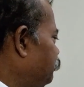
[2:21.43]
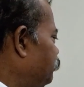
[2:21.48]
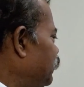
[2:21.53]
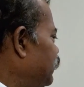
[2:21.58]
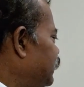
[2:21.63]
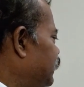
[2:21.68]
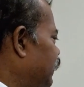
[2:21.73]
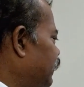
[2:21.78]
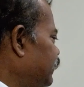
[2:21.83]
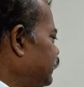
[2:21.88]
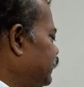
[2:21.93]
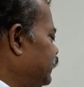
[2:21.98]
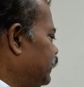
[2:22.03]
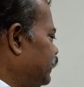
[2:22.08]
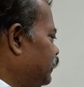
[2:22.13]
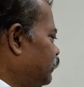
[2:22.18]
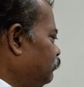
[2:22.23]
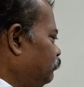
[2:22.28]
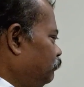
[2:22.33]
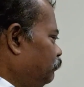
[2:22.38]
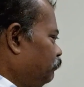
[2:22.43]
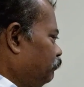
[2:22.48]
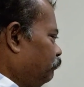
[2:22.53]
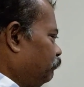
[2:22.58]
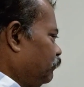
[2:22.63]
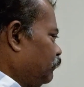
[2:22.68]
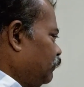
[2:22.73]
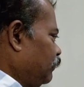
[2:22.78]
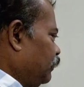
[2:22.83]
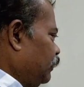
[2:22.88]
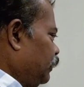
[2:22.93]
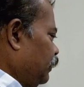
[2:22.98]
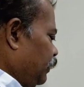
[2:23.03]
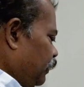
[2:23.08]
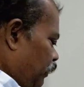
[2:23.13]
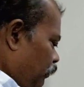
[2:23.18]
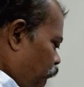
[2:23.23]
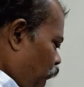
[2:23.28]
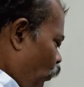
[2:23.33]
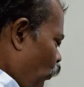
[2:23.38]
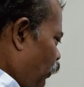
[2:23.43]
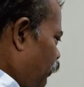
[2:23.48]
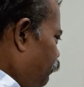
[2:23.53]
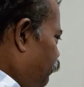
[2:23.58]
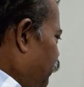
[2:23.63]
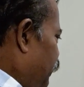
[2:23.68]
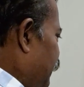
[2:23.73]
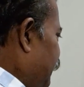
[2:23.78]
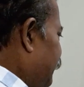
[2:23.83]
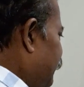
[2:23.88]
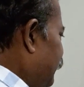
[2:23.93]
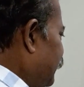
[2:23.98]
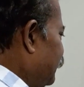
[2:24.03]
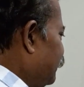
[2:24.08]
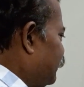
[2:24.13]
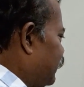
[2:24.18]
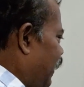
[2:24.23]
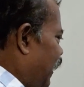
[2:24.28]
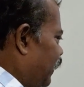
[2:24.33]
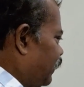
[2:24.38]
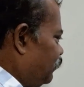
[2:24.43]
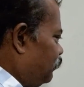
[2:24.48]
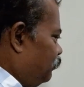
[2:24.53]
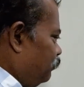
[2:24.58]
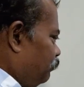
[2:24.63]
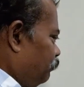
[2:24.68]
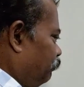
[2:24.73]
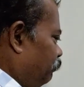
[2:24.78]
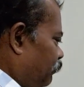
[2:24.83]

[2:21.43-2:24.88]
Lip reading: been done here. The modification is that